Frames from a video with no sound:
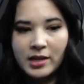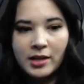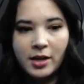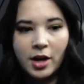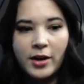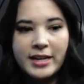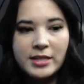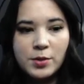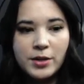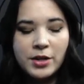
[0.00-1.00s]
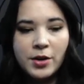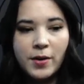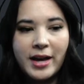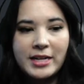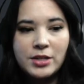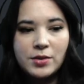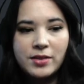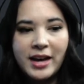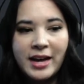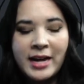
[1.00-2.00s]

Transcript: All right, so we can go ahead and do that.